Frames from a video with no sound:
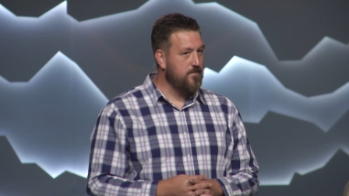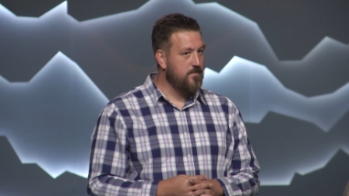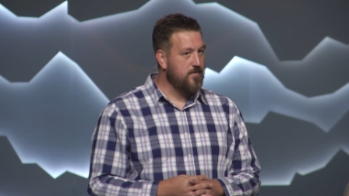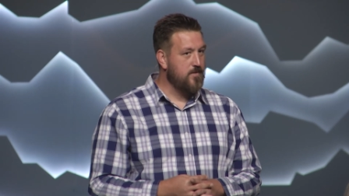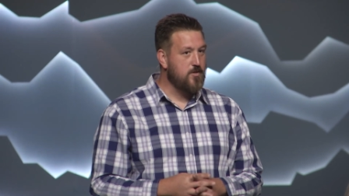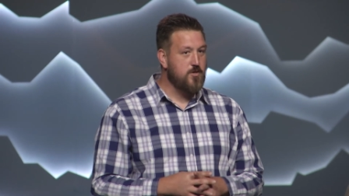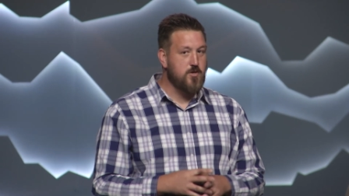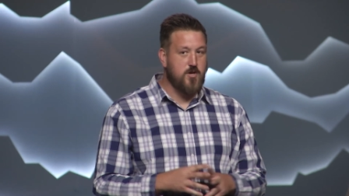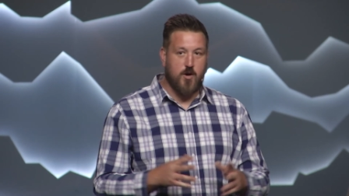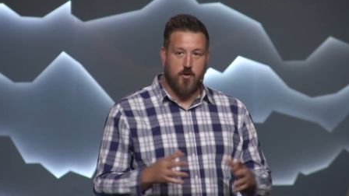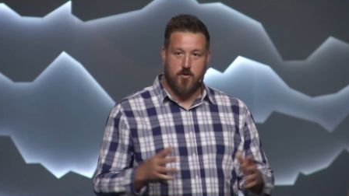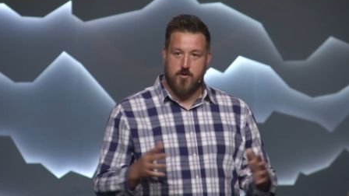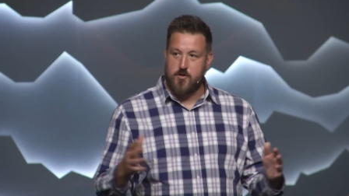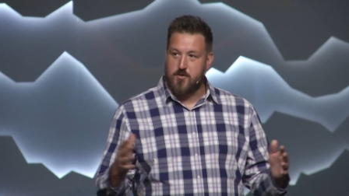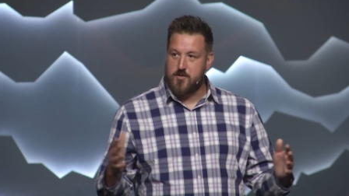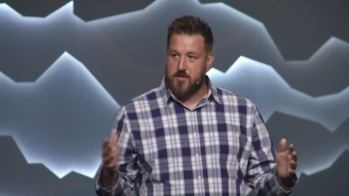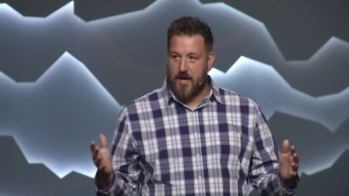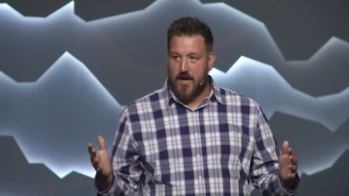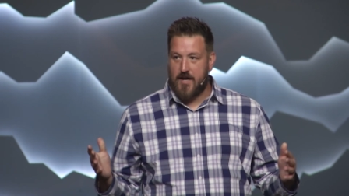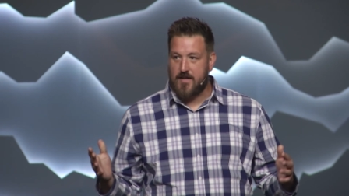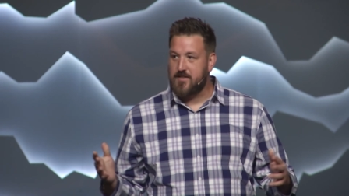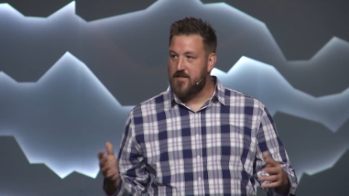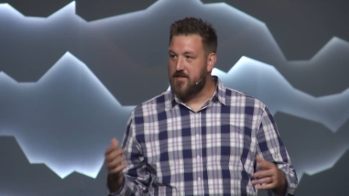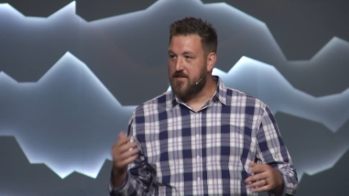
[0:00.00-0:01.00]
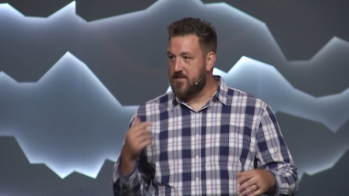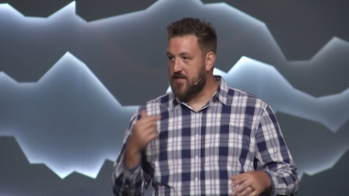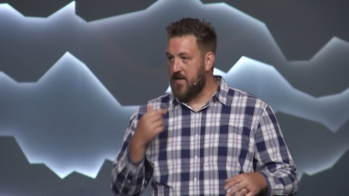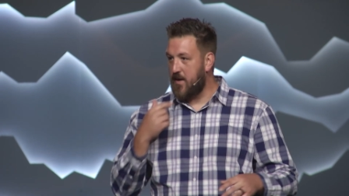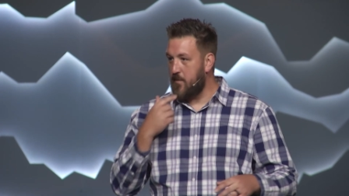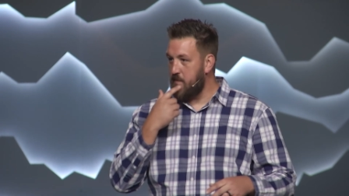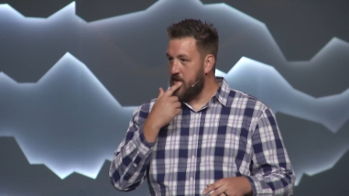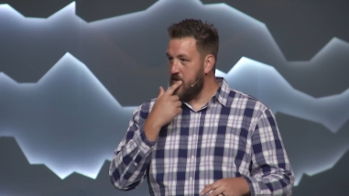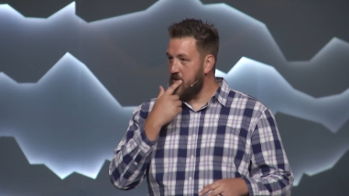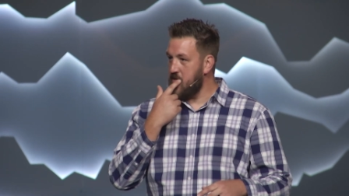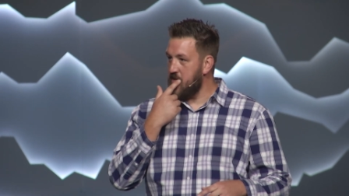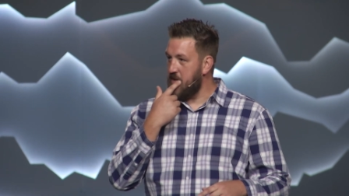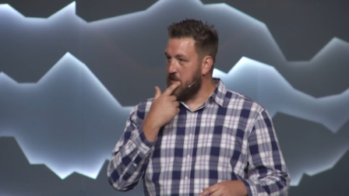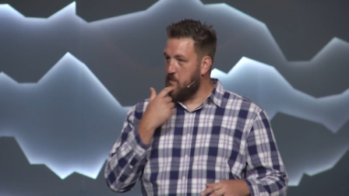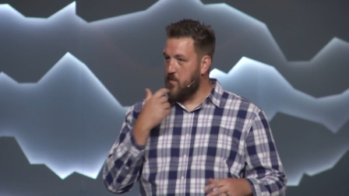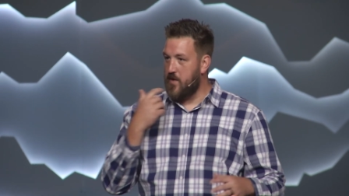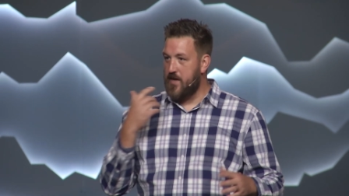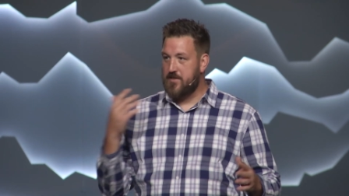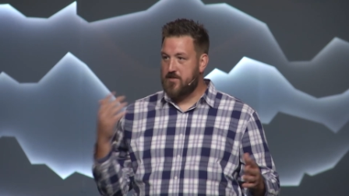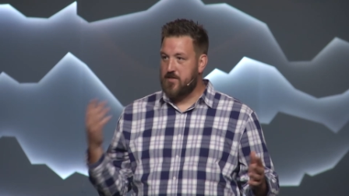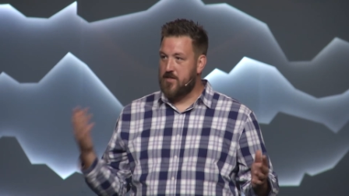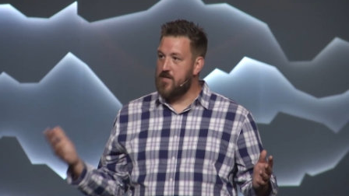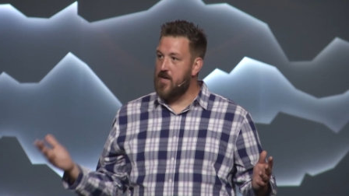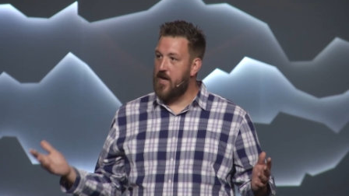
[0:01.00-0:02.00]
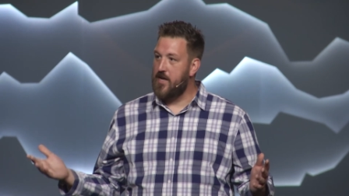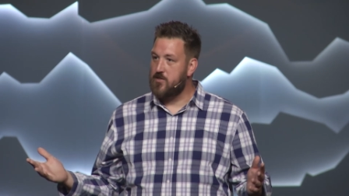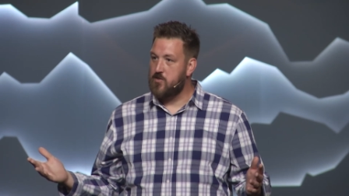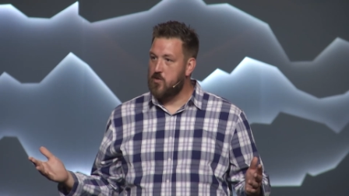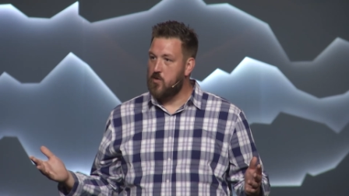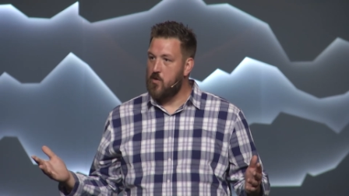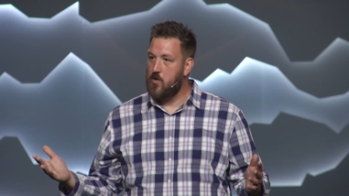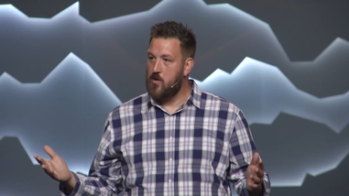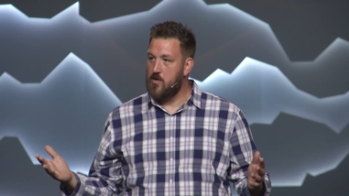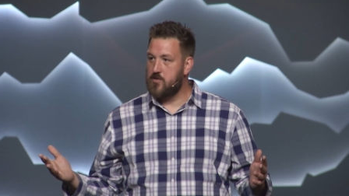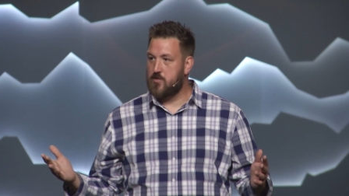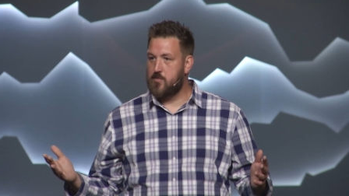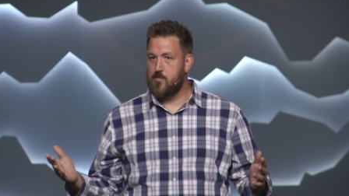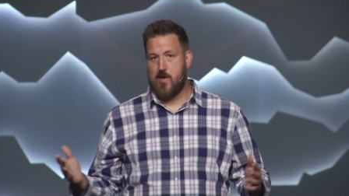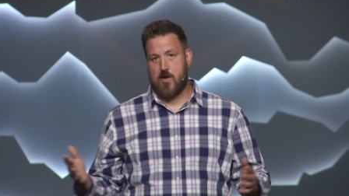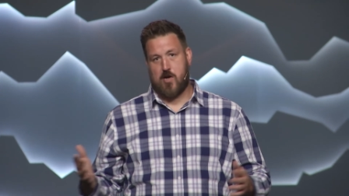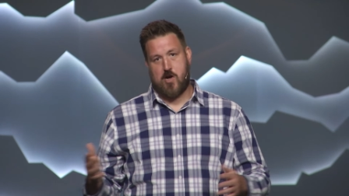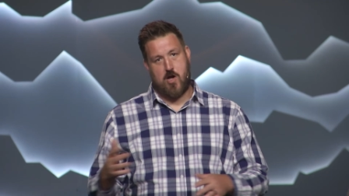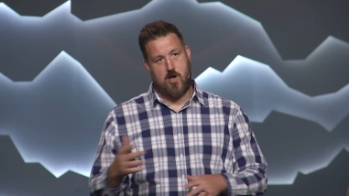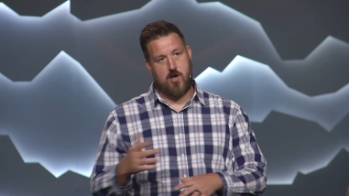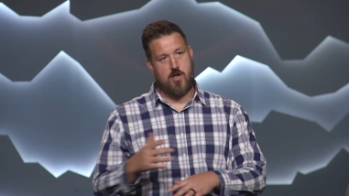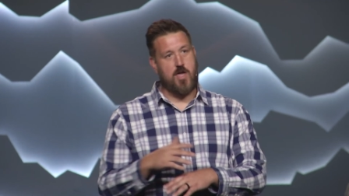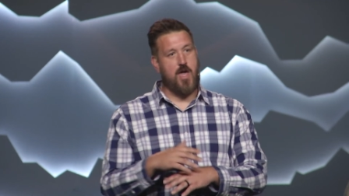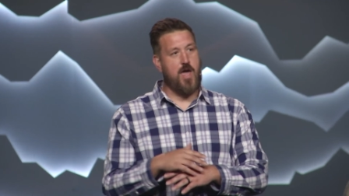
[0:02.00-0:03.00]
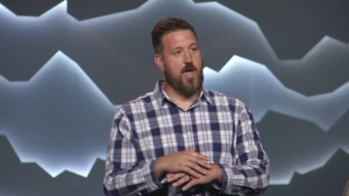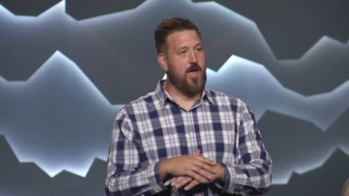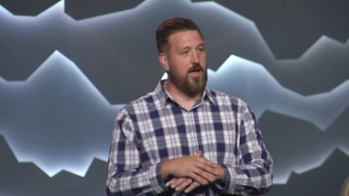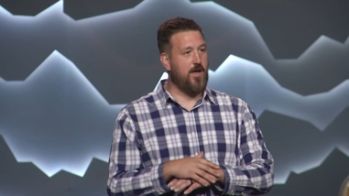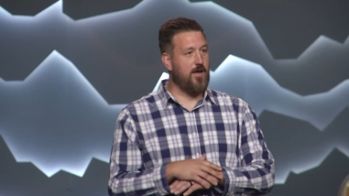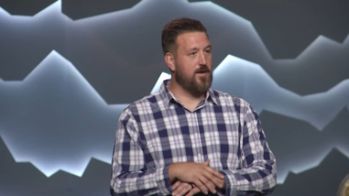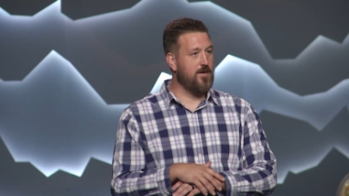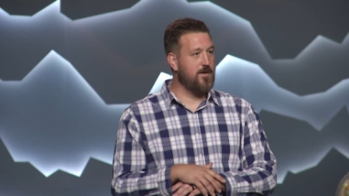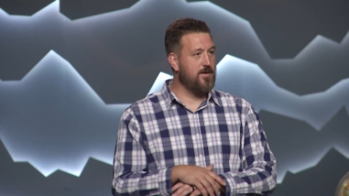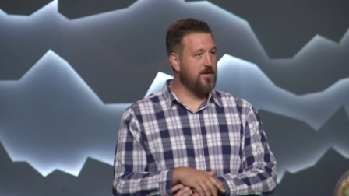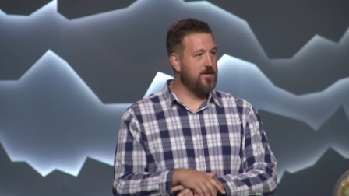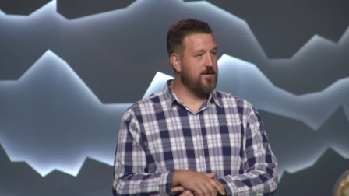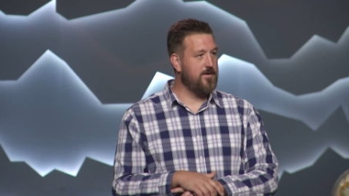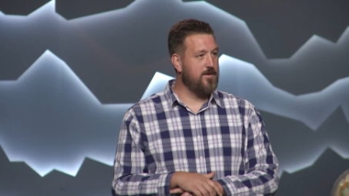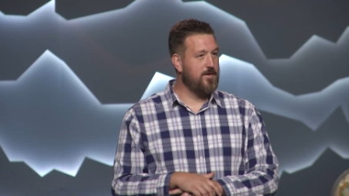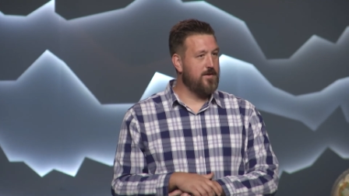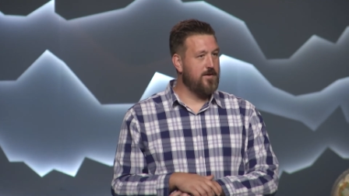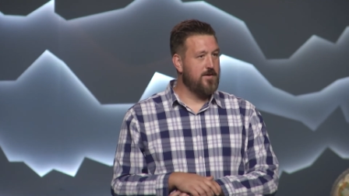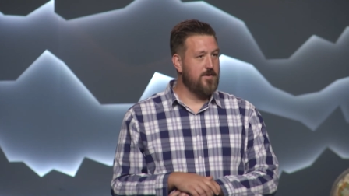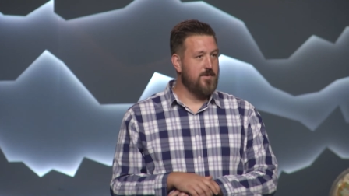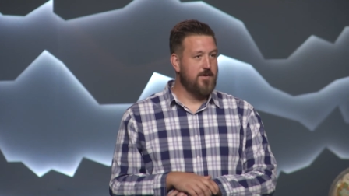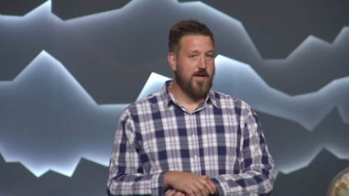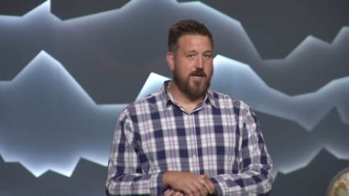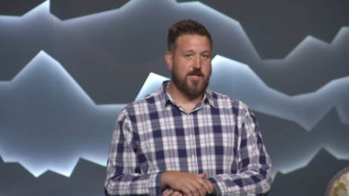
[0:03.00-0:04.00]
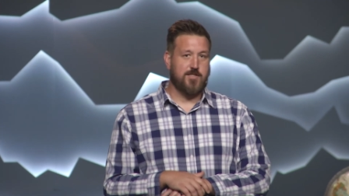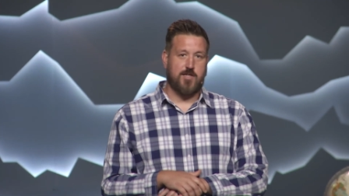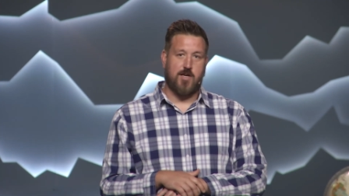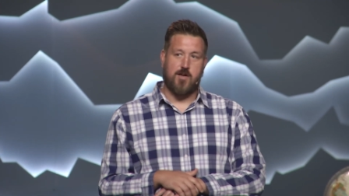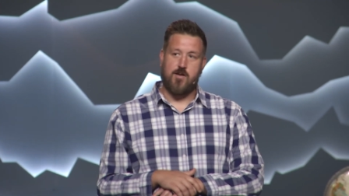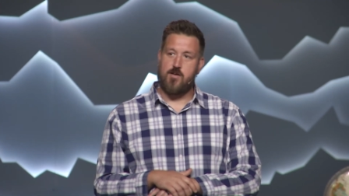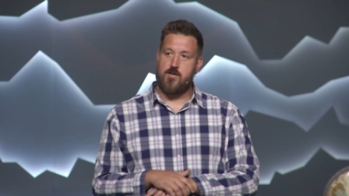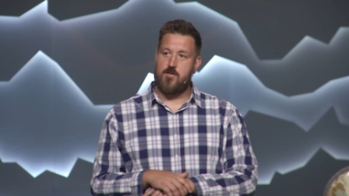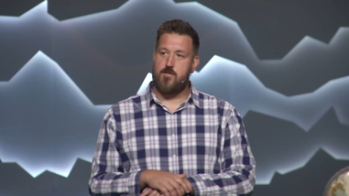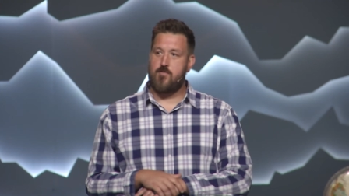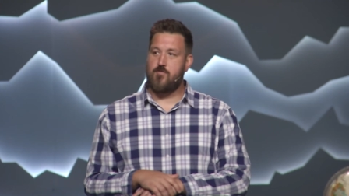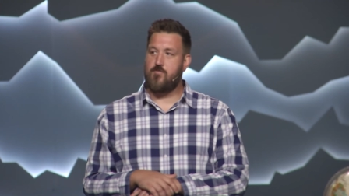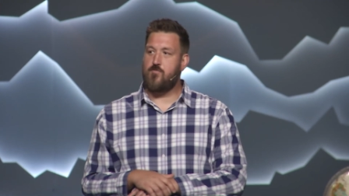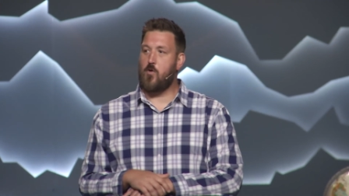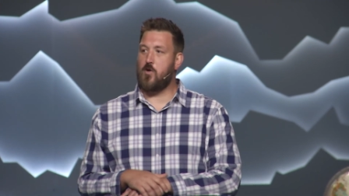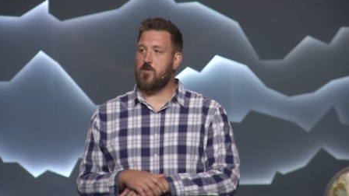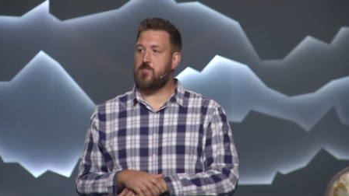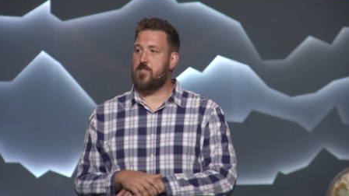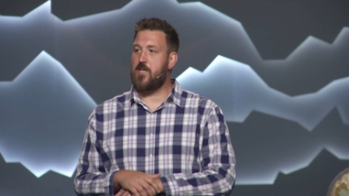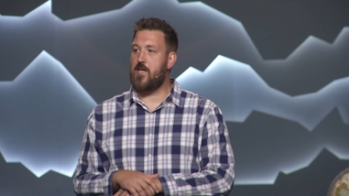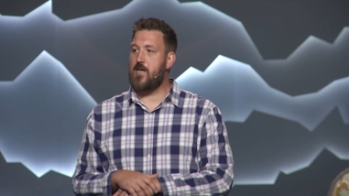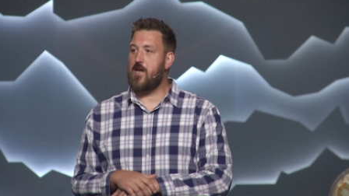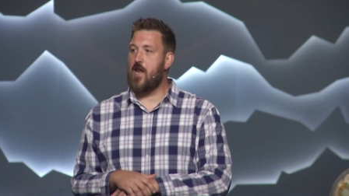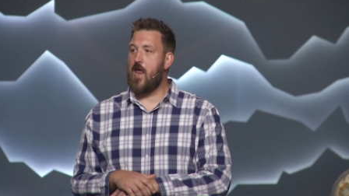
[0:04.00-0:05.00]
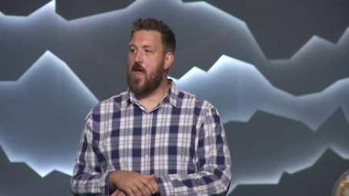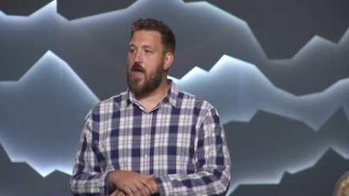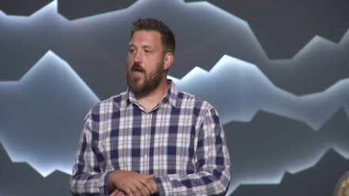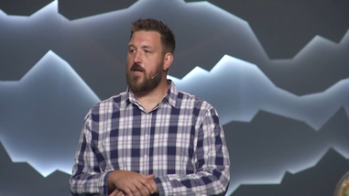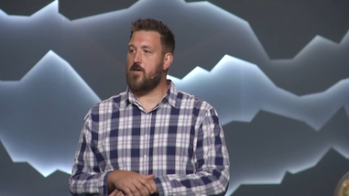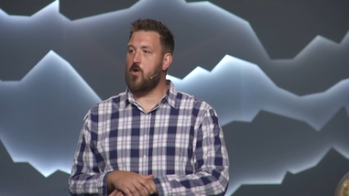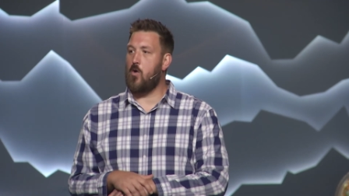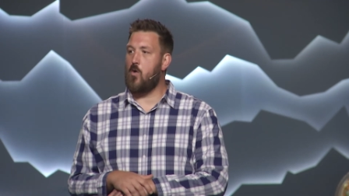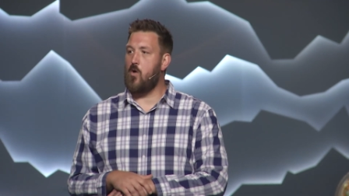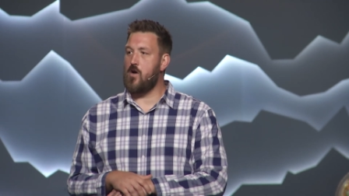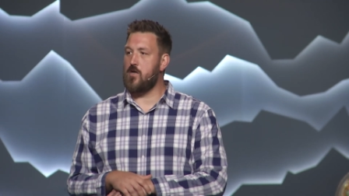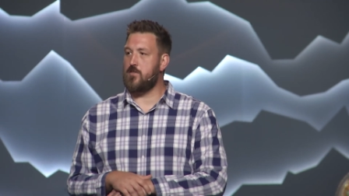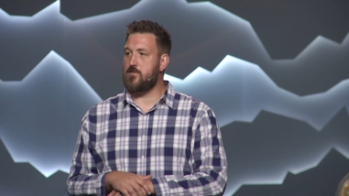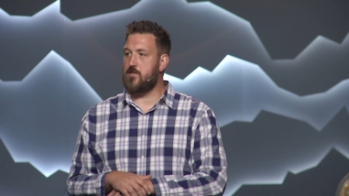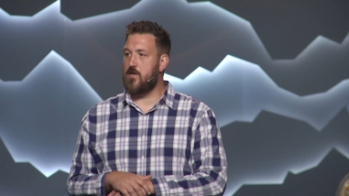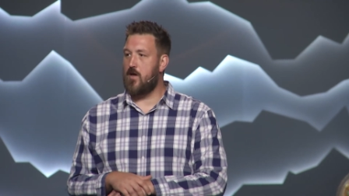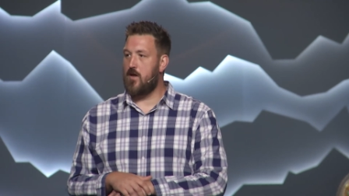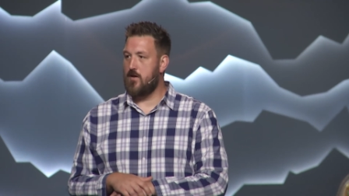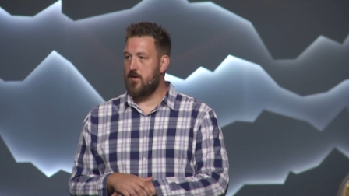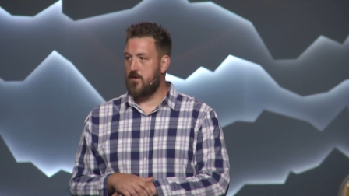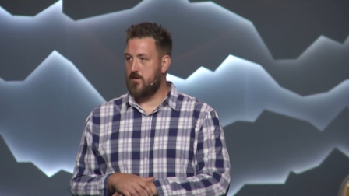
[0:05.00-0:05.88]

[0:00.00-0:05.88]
You go and you talk to someone, you're like, well, that's a nice horse. I'm like, oh, yeah, that's a 14 hand horse.